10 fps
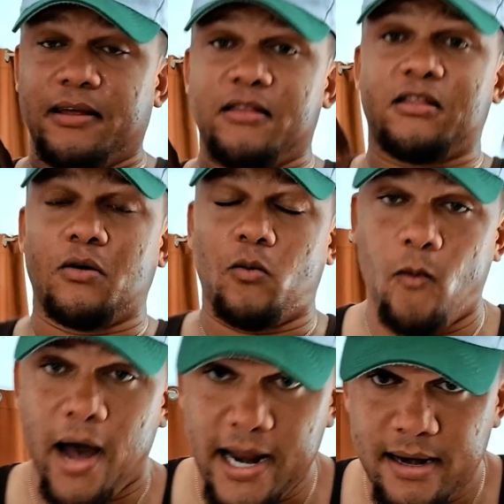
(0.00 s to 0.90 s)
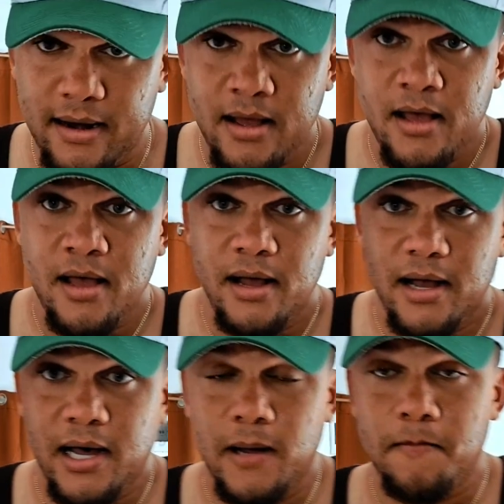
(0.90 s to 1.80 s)
the one
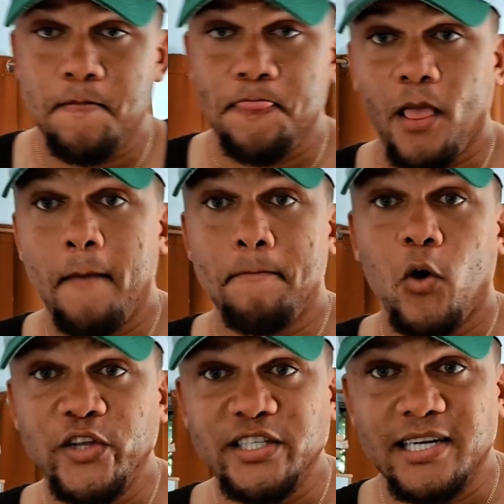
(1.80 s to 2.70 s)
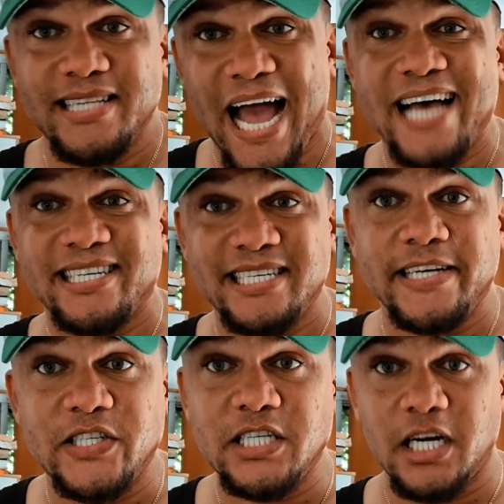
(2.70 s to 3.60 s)
pointed as a
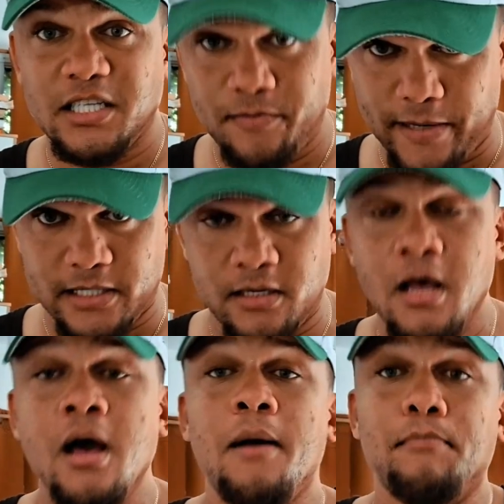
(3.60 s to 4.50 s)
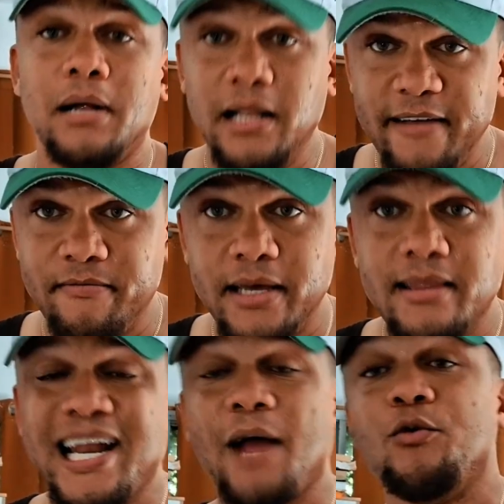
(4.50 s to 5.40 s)
suspect, believe me
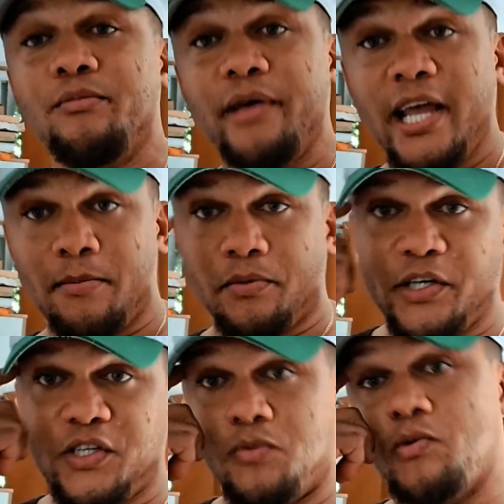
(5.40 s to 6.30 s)
that I would be in prison